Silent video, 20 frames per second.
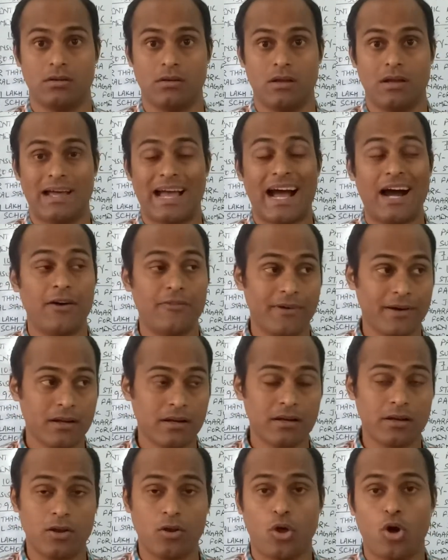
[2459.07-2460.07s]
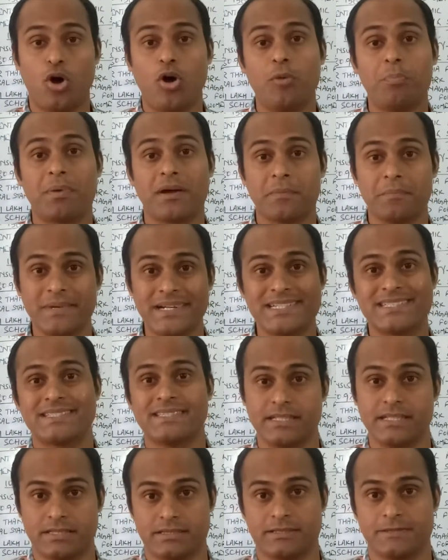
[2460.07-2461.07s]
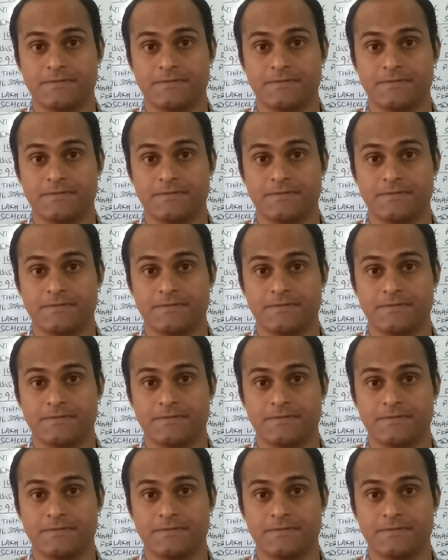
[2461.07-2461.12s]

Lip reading: Our law permits this,